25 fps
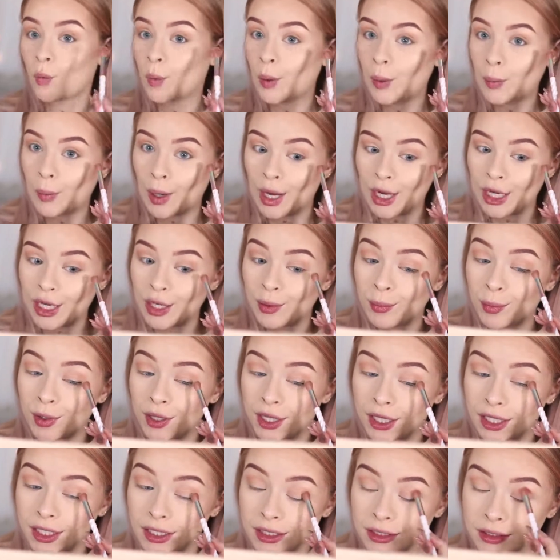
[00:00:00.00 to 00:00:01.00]
we're working
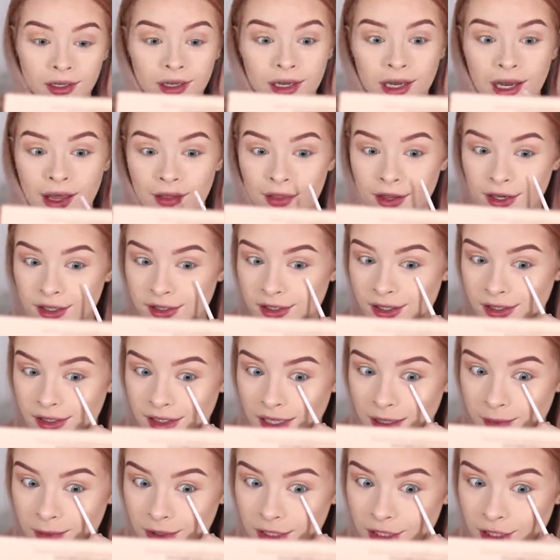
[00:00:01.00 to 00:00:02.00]
with it. And then it's the
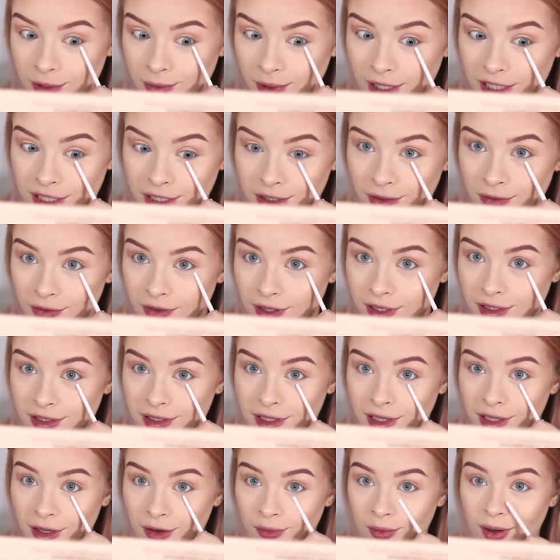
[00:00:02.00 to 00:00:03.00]
same situation on
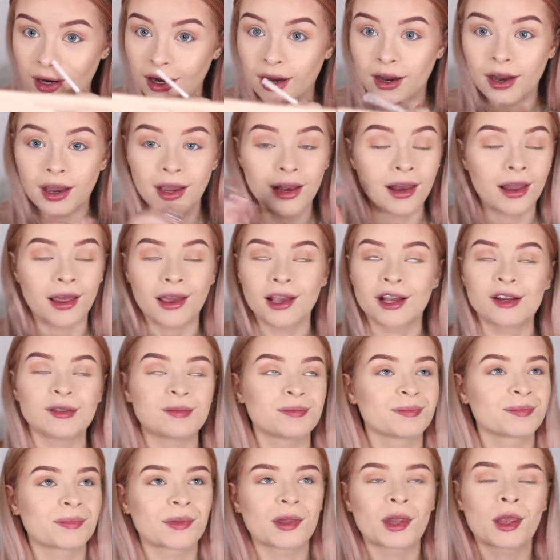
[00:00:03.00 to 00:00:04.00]
this lower eye, like
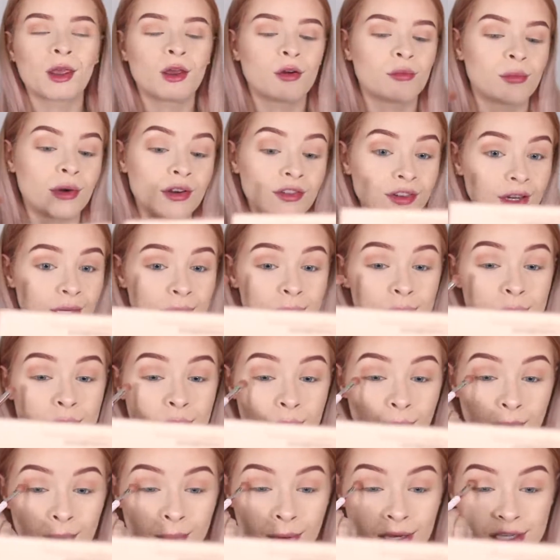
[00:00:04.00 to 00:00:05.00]
my face
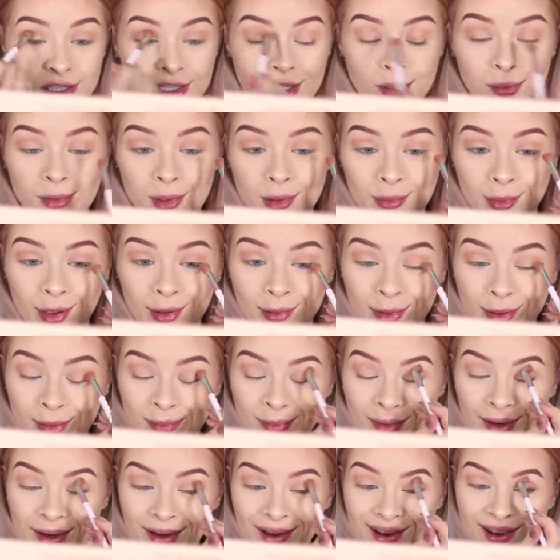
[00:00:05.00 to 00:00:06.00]
is a bit messed up at the
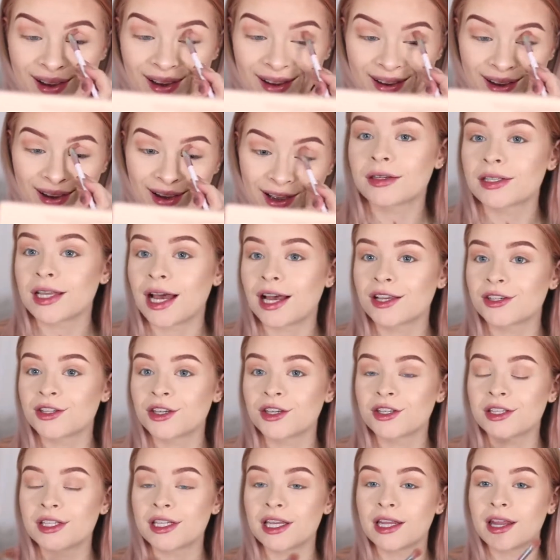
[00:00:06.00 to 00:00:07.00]
moment, but so as
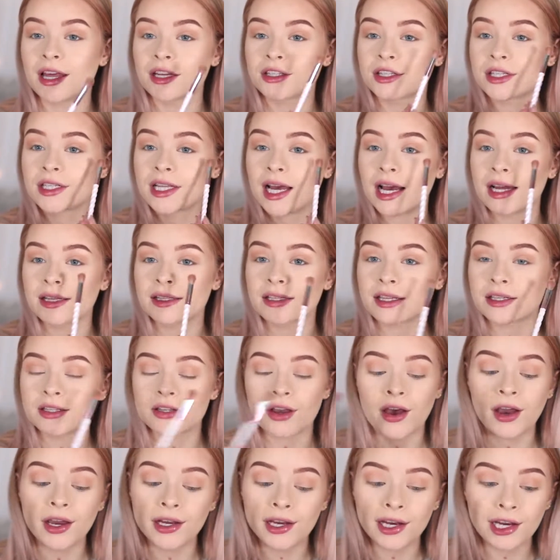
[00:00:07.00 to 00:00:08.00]
you can see that just adds a
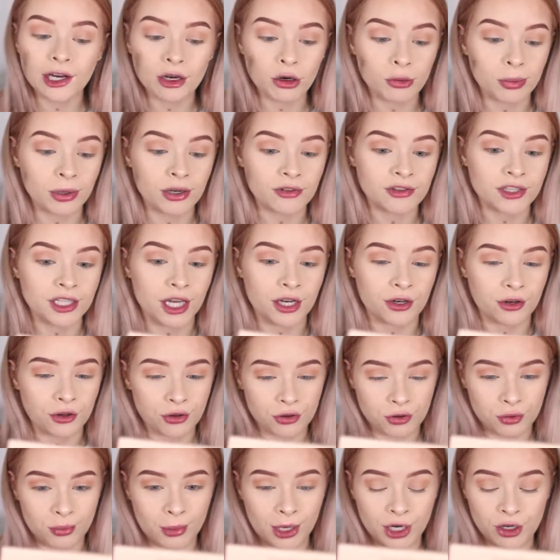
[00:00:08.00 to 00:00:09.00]
tiny little bit of shadow
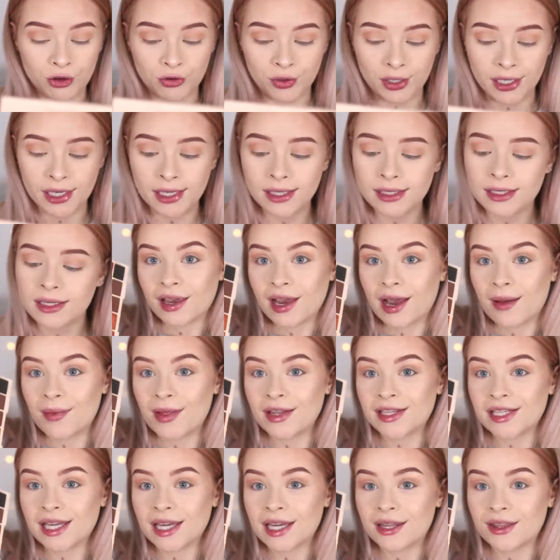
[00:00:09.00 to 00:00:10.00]
through my crease. And
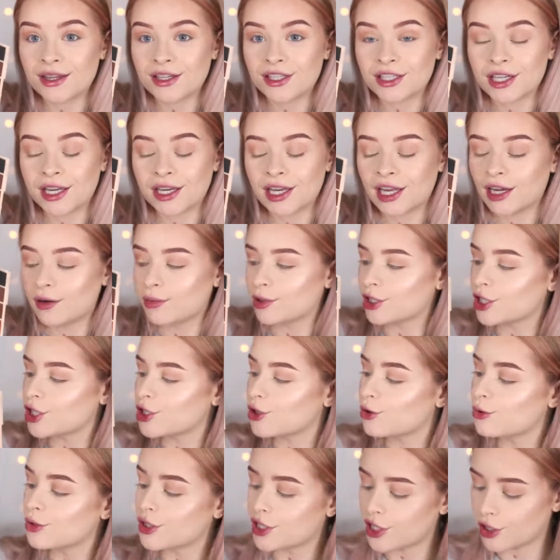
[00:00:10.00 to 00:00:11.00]
then taking this shade here, which
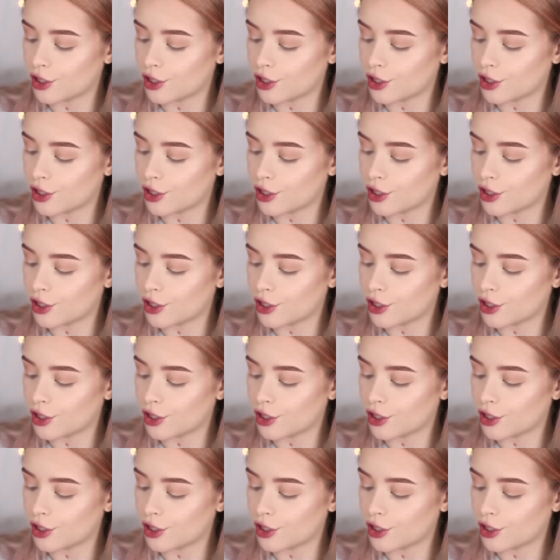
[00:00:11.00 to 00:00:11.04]
is called